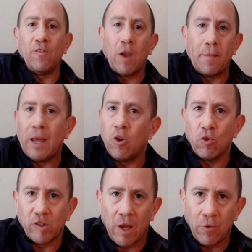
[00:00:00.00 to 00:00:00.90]
flamenco
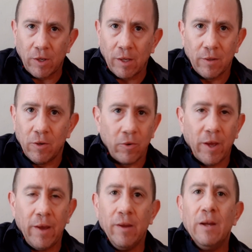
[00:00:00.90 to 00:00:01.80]
sounding,
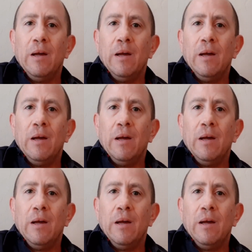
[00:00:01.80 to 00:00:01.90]
okay?